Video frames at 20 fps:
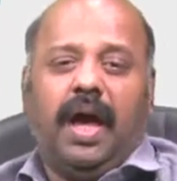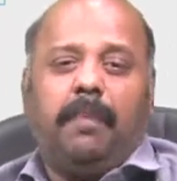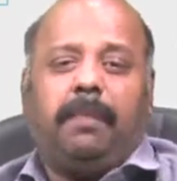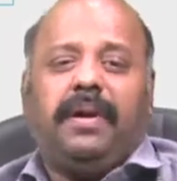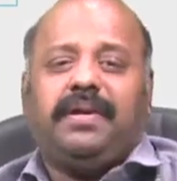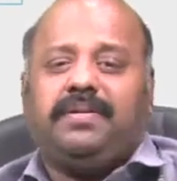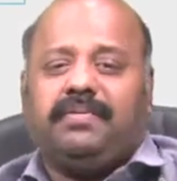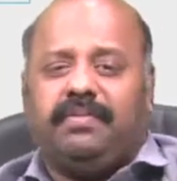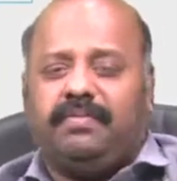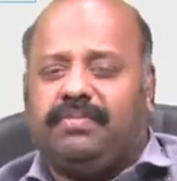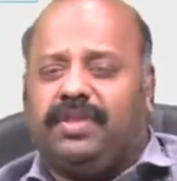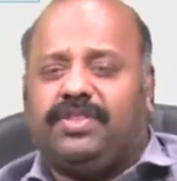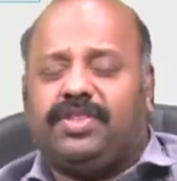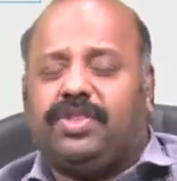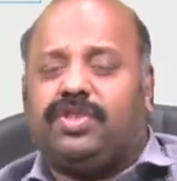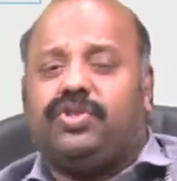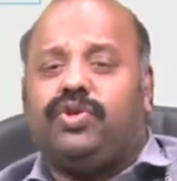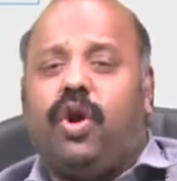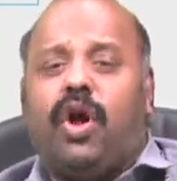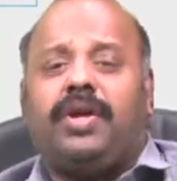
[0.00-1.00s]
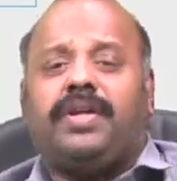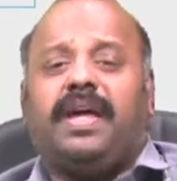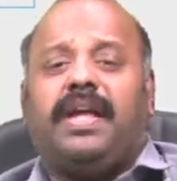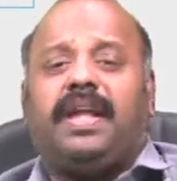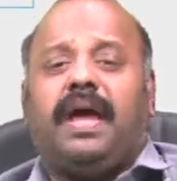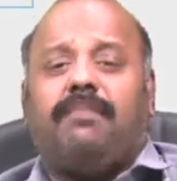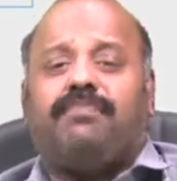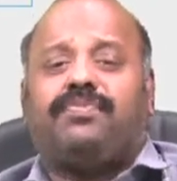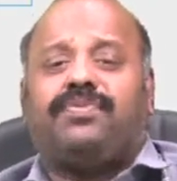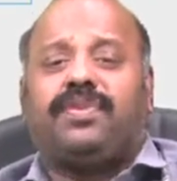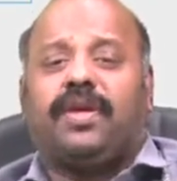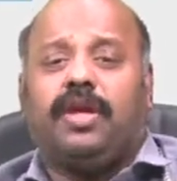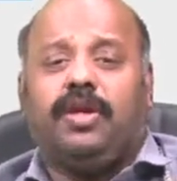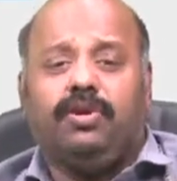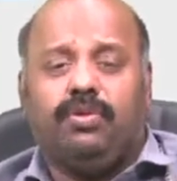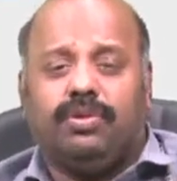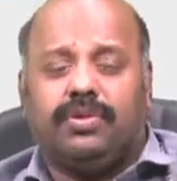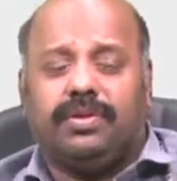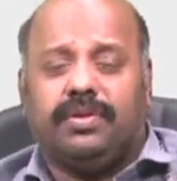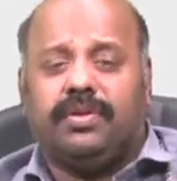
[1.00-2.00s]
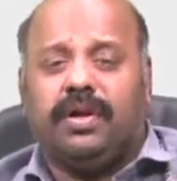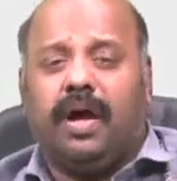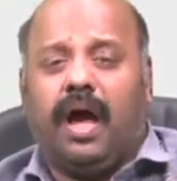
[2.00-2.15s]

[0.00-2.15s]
But this is not an absolute